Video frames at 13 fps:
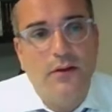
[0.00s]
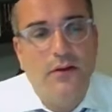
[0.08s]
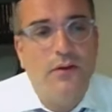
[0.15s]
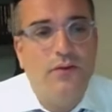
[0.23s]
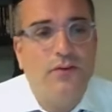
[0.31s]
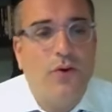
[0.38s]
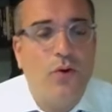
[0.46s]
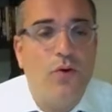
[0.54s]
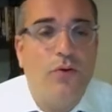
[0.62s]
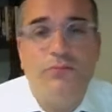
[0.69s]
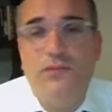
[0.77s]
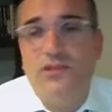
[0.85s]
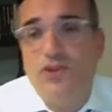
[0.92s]
So
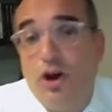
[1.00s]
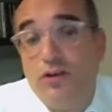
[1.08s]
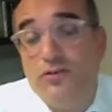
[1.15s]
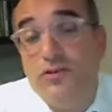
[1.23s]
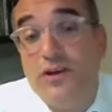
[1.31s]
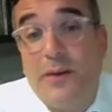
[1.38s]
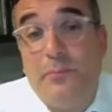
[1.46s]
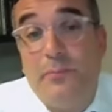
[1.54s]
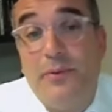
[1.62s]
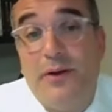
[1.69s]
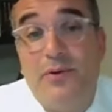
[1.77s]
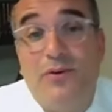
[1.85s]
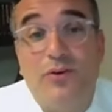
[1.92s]
it's hard to
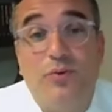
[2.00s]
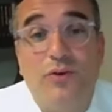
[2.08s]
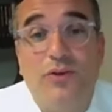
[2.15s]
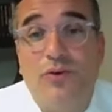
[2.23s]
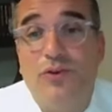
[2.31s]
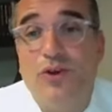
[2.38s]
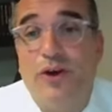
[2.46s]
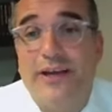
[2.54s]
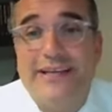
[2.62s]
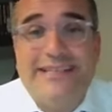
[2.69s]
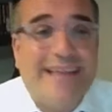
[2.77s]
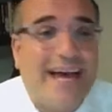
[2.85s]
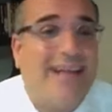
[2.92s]
compare because we don't know
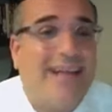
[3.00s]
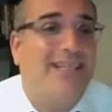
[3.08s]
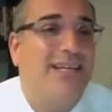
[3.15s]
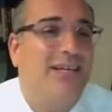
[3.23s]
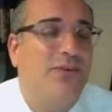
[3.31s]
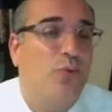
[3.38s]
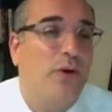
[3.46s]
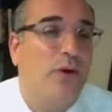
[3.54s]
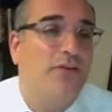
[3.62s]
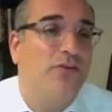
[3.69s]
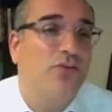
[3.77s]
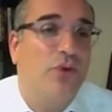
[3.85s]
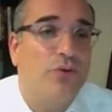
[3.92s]
exactly what
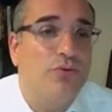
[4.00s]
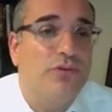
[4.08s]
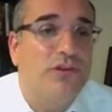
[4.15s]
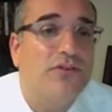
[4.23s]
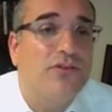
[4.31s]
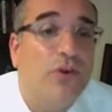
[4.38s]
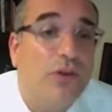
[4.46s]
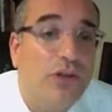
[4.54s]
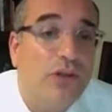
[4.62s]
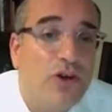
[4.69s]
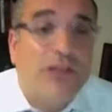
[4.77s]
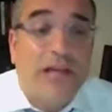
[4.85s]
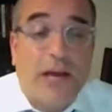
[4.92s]
200 years ago
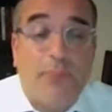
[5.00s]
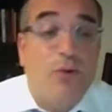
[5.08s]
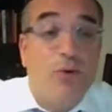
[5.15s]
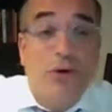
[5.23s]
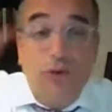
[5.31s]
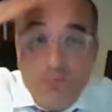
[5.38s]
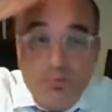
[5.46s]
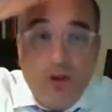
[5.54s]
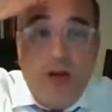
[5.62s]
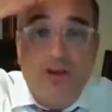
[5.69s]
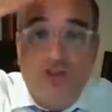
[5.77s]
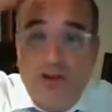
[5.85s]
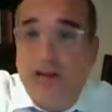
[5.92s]
looked like, but we could
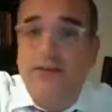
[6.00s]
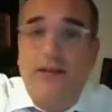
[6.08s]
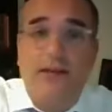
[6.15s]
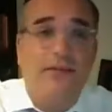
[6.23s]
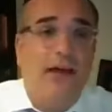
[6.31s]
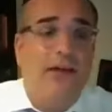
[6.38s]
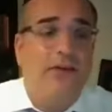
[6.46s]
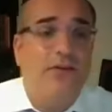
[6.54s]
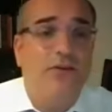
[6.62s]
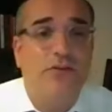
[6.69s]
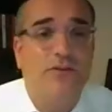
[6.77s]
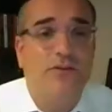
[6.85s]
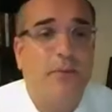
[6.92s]
project and, and
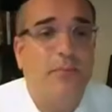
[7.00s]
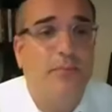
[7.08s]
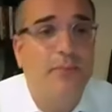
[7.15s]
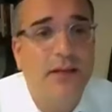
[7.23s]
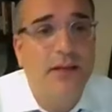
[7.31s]
do some